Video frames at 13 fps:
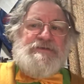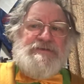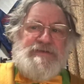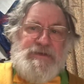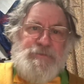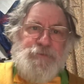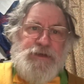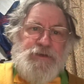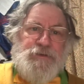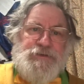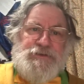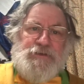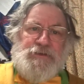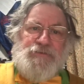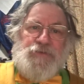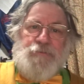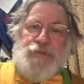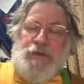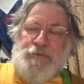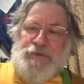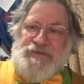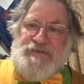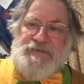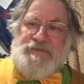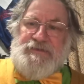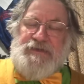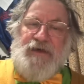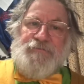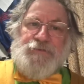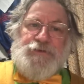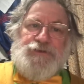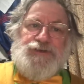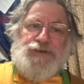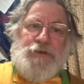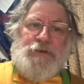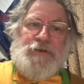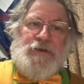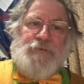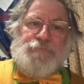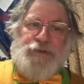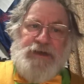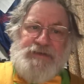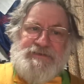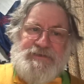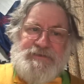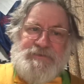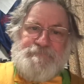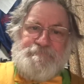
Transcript: deeply critical of the BBC's coverage of Brexit